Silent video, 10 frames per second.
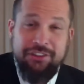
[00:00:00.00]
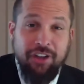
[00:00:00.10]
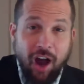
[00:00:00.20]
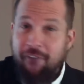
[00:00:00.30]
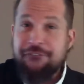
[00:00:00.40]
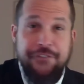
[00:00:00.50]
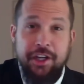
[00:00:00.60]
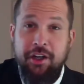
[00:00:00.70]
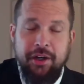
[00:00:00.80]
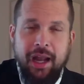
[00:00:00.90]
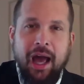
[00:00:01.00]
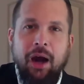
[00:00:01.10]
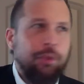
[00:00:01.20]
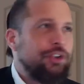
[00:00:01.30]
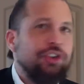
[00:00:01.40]
I'll figure it
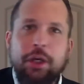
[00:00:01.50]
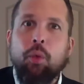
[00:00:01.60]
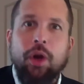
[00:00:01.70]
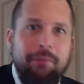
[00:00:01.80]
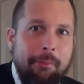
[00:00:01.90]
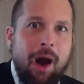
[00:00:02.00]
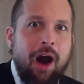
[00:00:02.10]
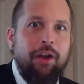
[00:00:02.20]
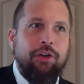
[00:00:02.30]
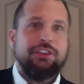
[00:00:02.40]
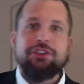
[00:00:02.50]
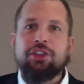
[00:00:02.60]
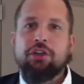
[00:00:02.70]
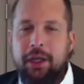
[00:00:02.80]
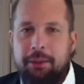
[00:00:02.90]
out, which is like one of my mottos. It's a
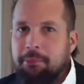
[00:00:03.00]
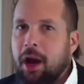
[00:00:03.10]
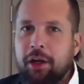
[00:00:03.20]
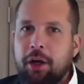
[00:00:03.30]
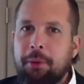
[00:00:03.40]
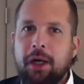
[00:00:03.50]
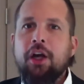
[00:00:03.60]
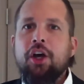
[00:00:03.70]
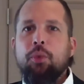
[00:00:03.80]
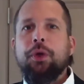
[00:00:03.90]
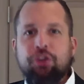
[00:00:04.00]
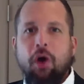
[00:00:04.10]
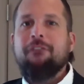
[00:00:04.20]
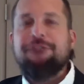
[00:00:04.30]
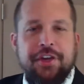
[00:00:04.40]
great motto, but we
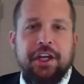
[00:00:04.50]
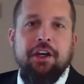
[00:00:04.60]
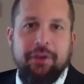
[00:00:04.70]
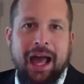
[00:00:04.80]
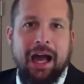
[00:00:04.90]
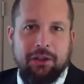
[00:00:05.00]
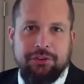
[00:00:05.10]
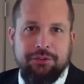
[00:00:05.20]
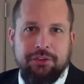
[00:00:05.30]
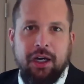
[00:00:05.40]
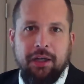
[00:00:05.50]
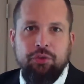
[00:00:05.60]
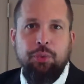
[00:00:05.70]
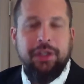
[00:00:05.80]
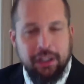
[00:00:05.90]
don't figure it out
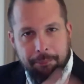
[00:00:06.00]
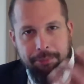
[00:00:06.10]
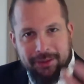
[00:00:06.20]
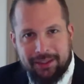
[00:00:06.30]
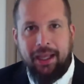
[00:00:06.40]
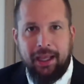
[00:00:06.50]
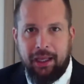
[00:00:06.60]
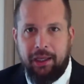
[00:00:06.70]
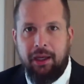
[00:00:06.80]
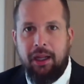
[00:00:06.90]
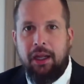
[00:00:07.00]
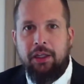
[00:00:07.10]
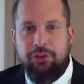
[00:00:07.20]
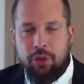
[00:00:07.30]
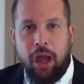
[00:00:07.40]
sometimes. We need a plan
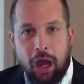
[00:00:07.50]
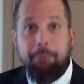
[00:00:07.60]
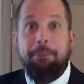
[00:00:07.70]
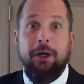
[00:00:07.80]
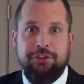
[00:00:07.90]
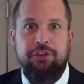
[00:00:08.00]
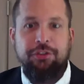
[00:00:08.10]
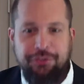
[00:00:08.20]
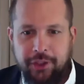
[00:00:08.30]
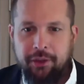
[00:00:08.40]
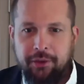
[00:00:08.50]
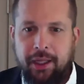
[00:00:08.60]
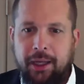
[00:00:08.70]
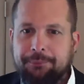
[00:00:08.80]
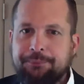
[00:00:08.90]
to help us to figure it
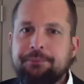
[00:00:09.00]
out.